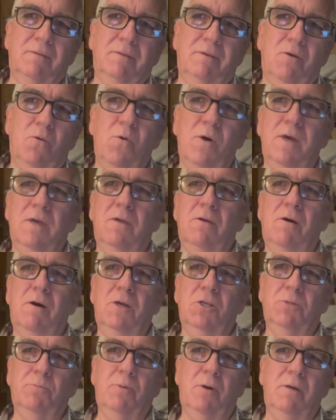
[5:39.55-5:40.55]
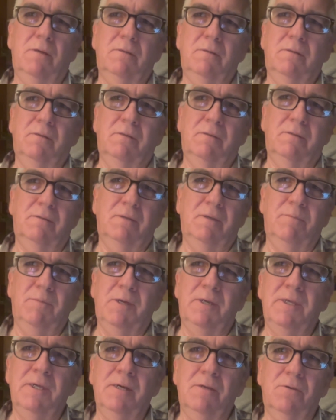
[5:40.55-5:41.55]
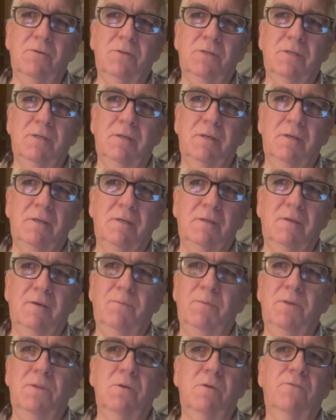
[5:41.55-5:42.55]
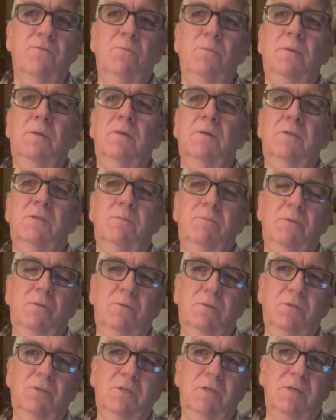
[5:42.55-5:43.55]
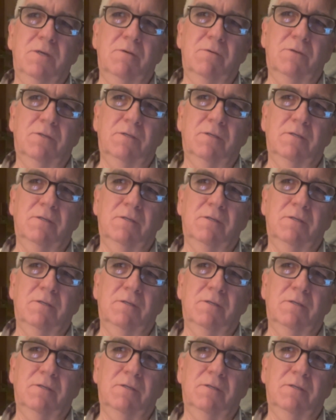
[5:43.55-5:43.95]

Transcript: Hawaiian hotspot, and many others have been there for millions and millions of years.